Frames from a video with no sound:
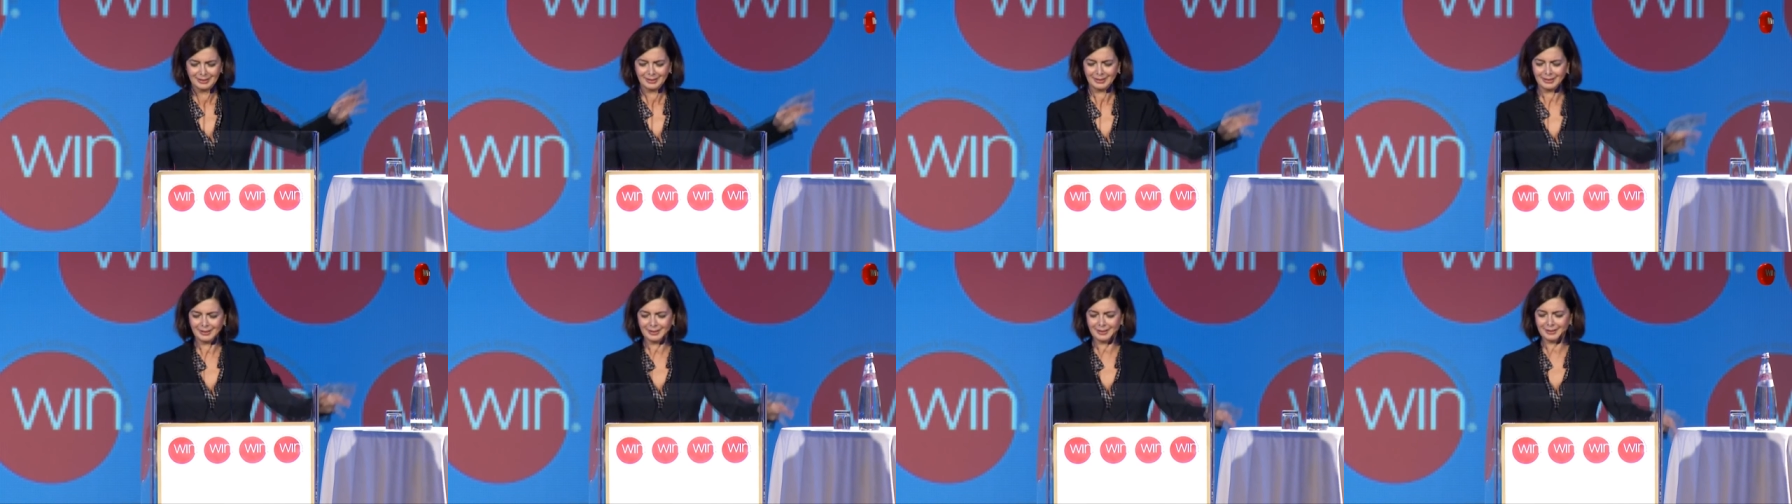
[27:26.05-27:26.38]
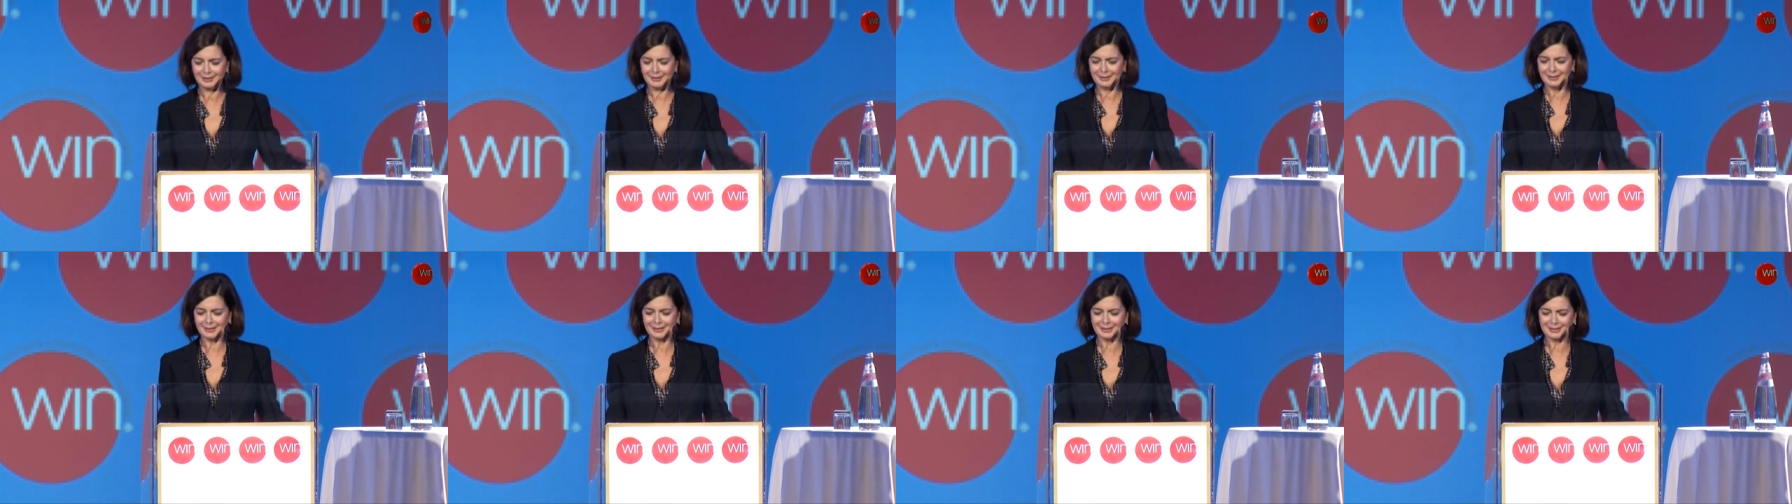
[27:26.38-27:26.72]

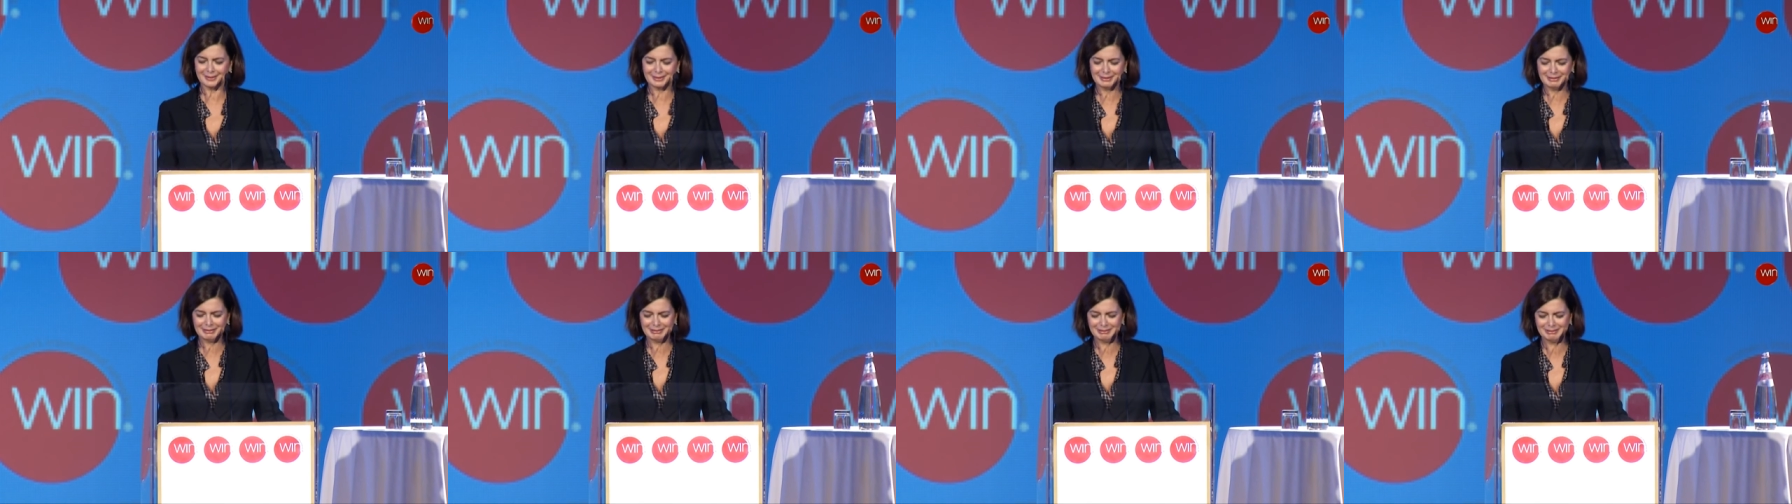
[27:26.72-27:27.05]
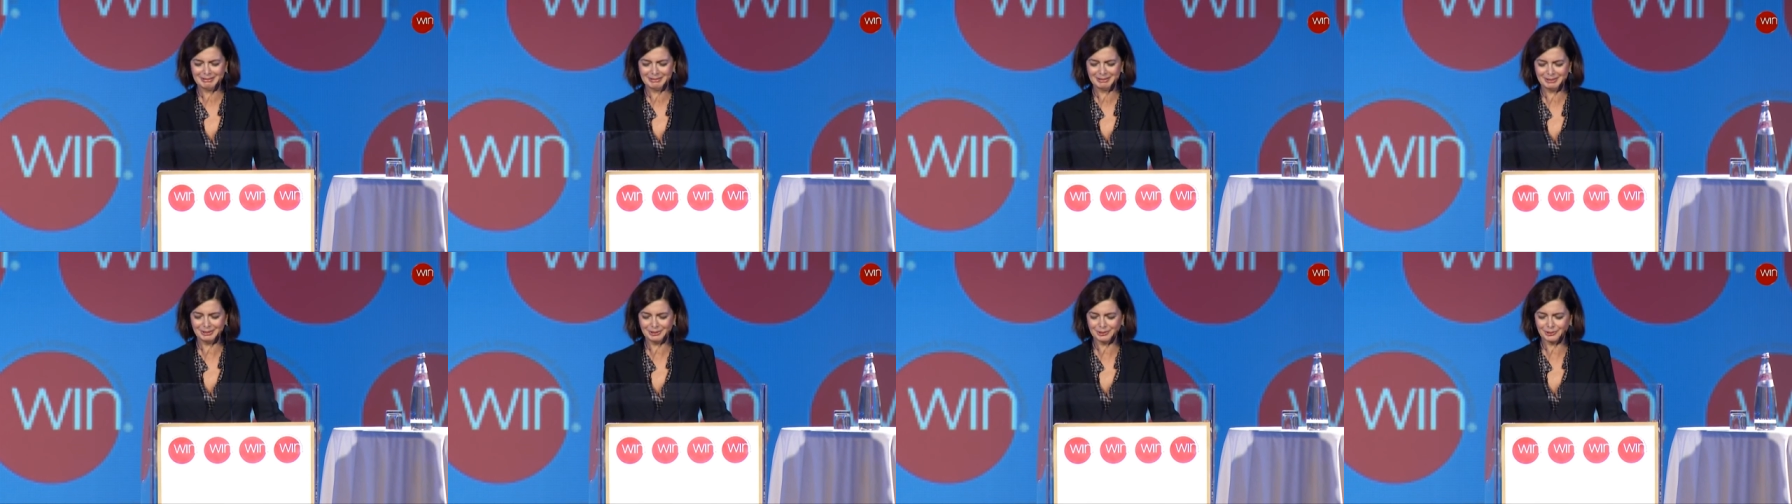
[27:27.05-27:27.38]
in,
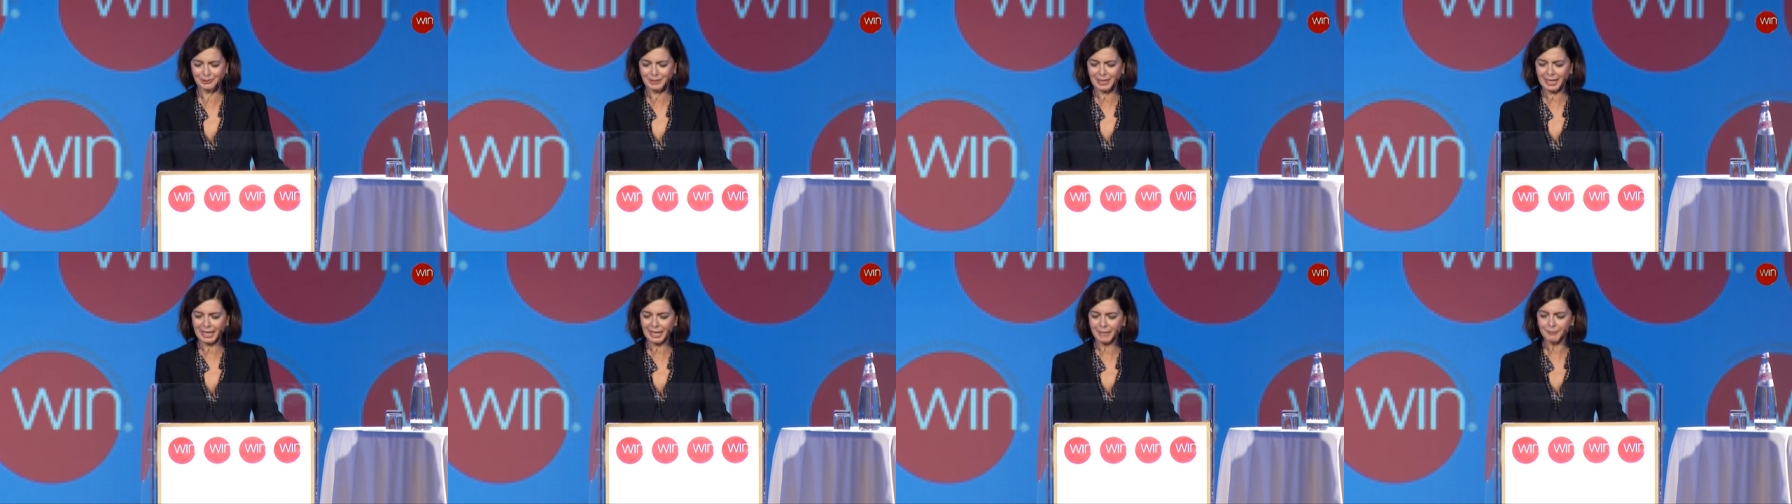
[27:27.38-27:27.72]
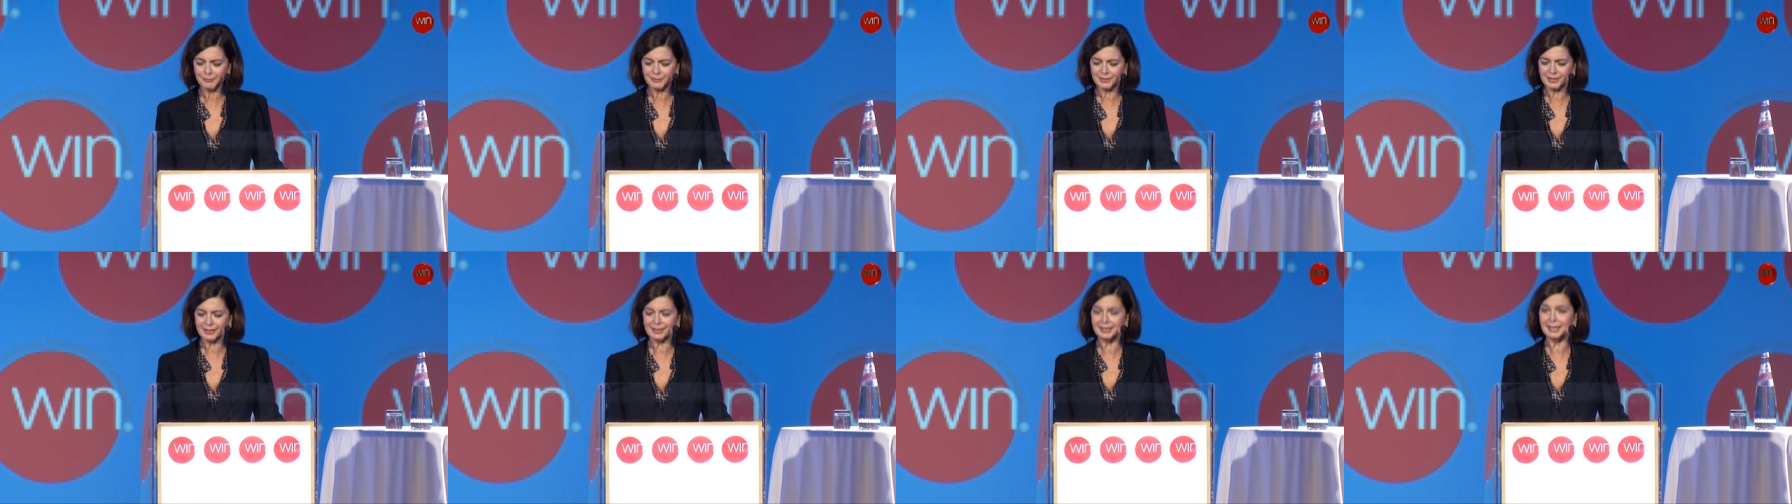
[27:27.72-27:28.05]

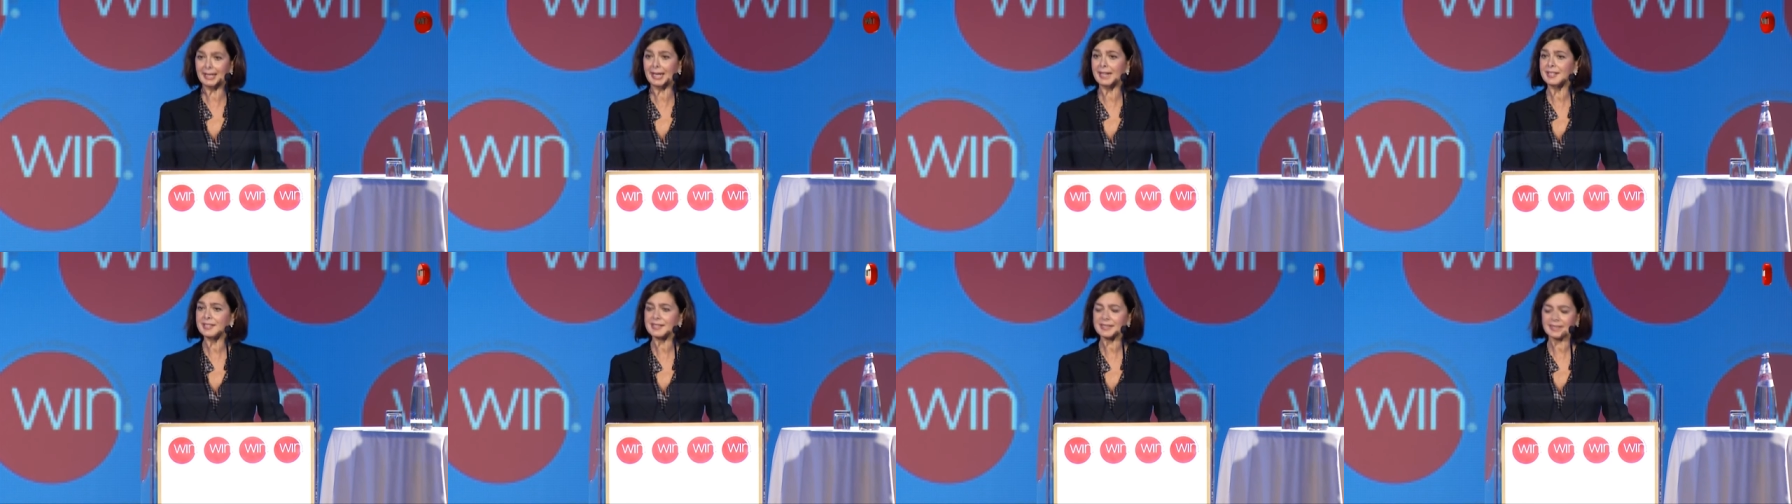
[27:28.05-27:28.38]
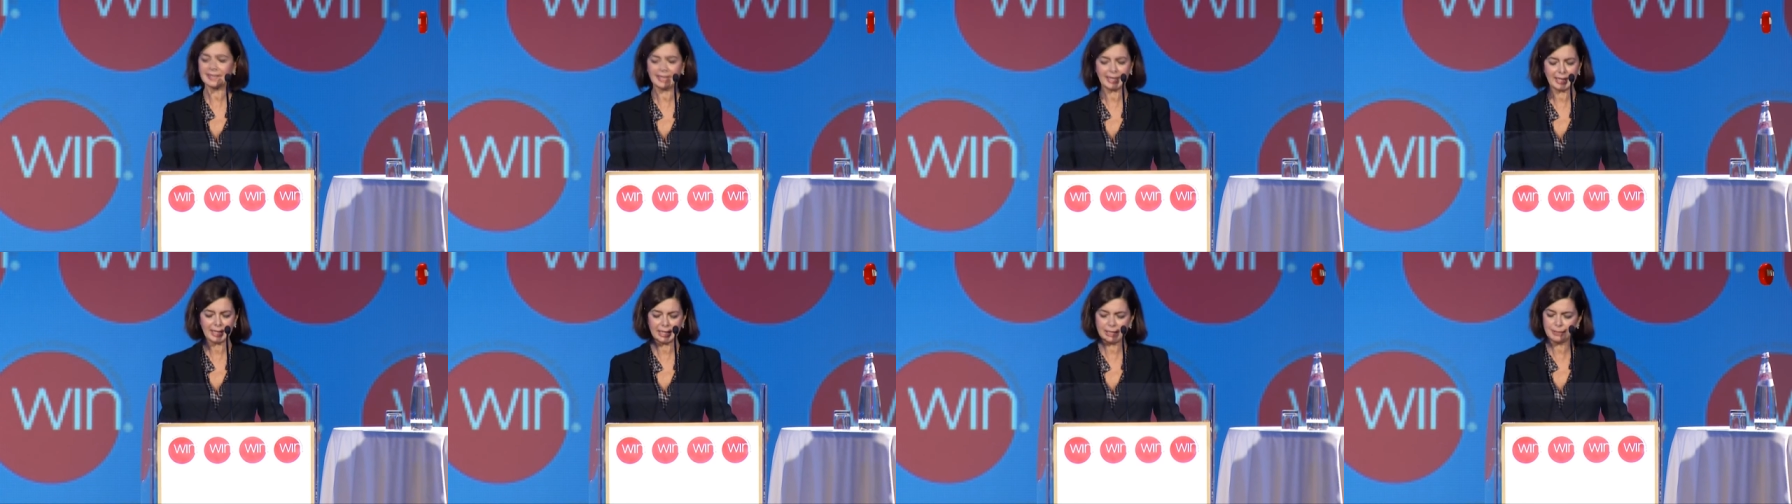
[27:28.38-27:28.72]
empty
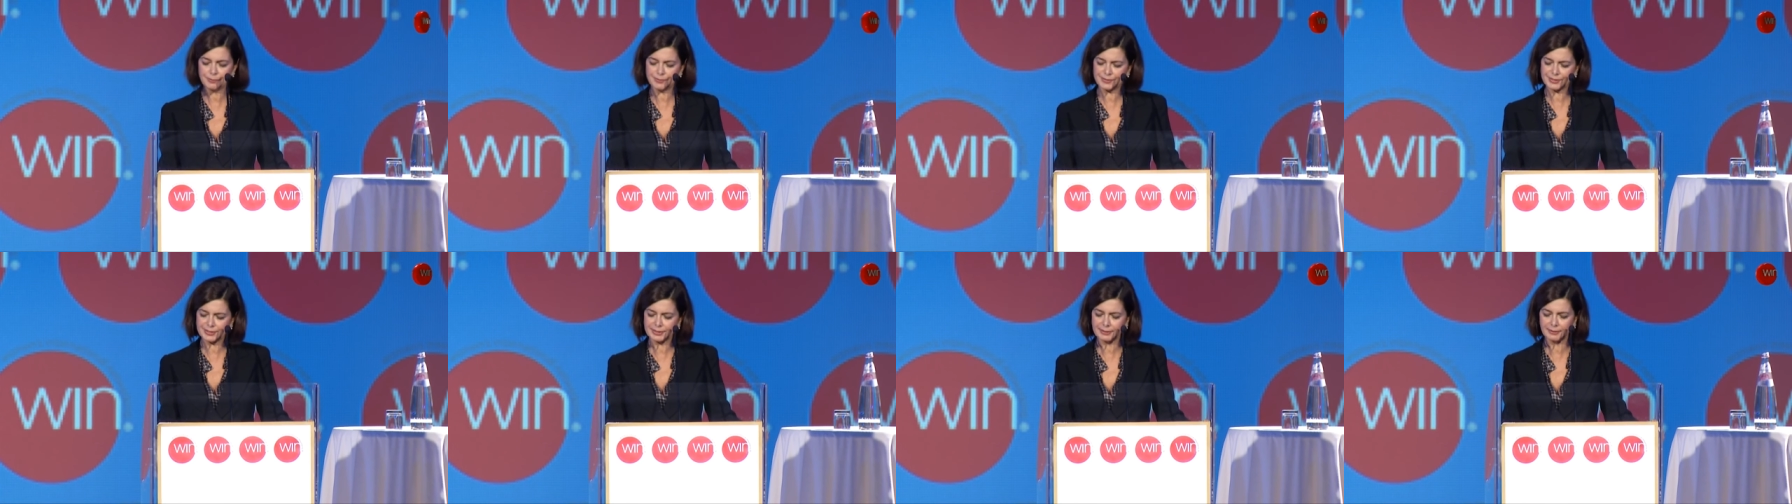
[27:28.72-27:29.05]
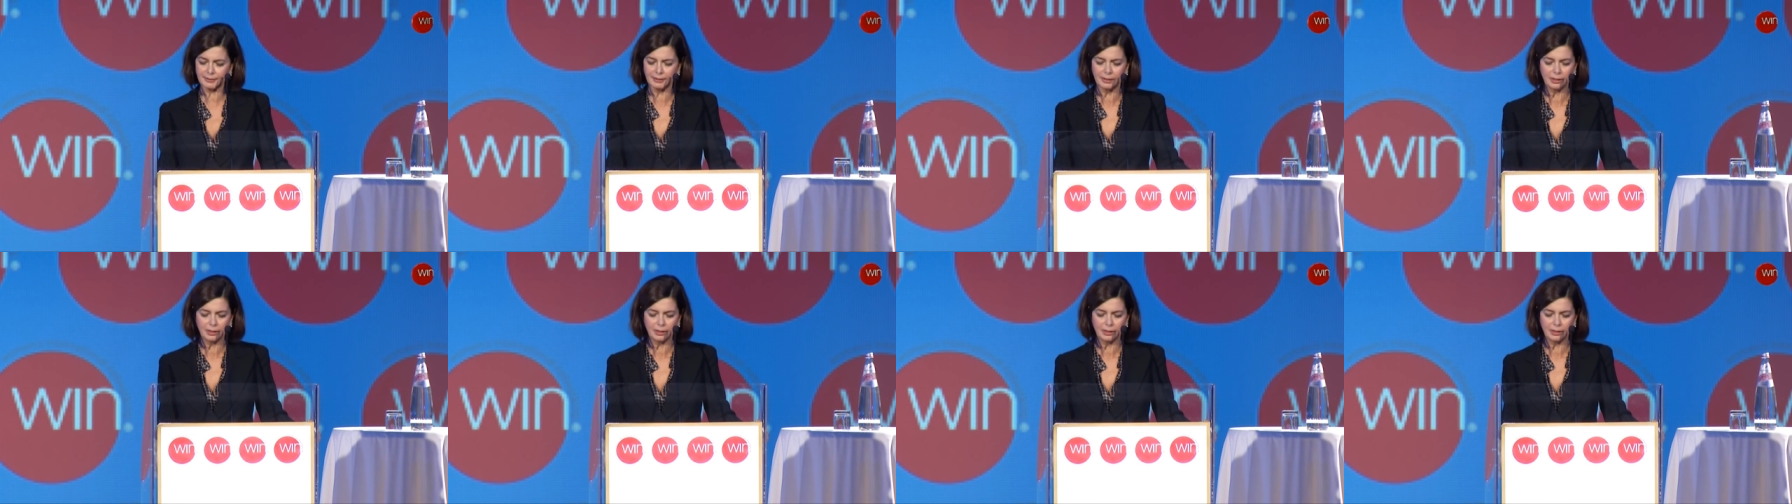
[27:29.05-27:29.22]
landscapes